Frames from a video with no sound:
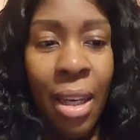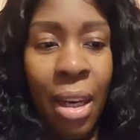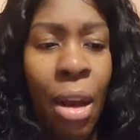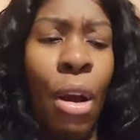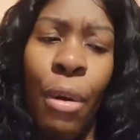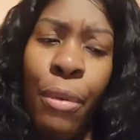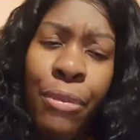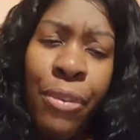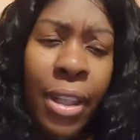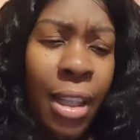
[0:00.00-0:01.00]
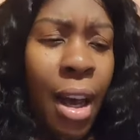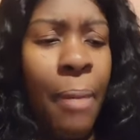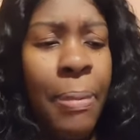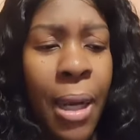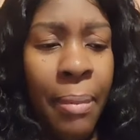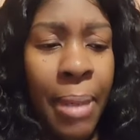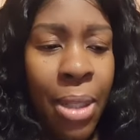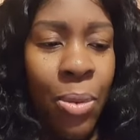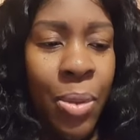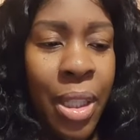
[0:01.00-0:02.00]
Hein? For the
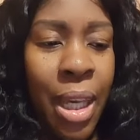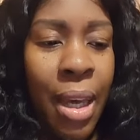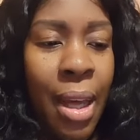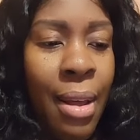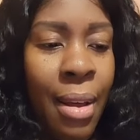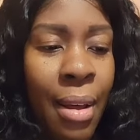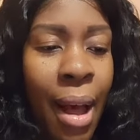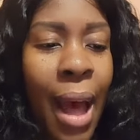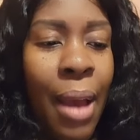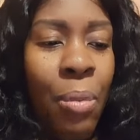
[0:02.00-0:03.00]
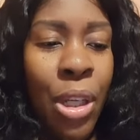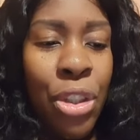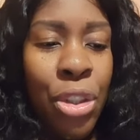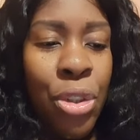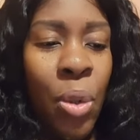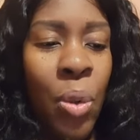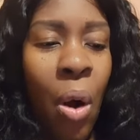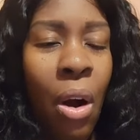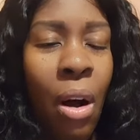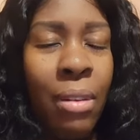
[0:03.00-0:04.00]
upcoming new year, I wish
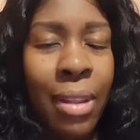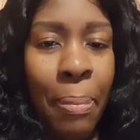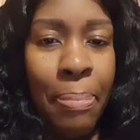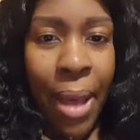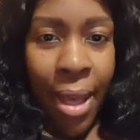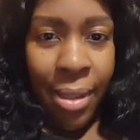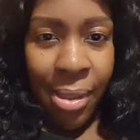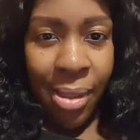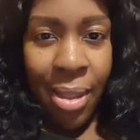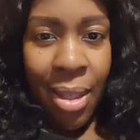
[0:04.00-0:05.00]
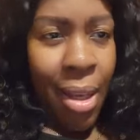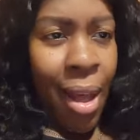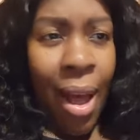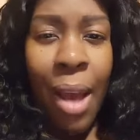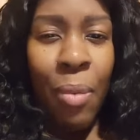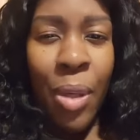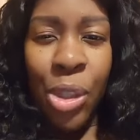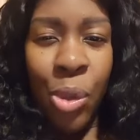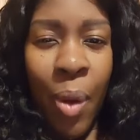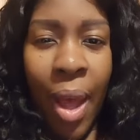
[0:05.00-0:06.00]
you all the best. I
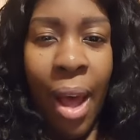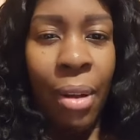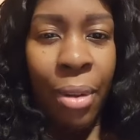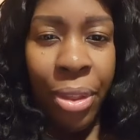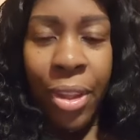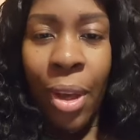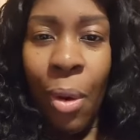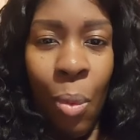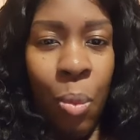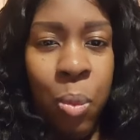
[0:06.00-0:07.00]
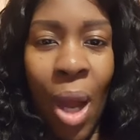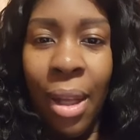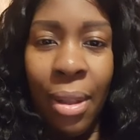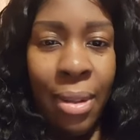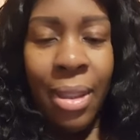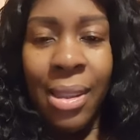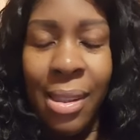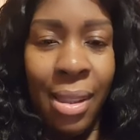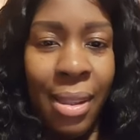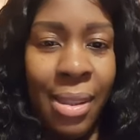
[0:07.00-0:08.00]
wish you health, wealth,
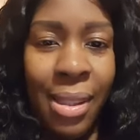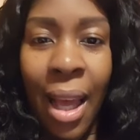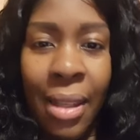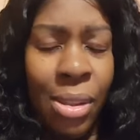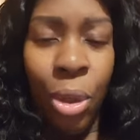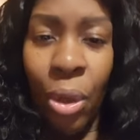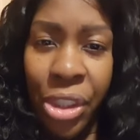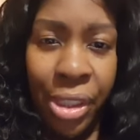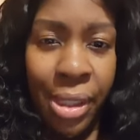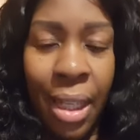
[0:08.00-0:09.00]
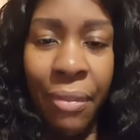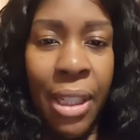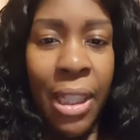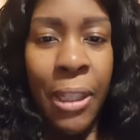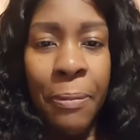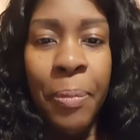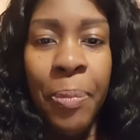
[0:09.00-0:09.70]
success, longevity,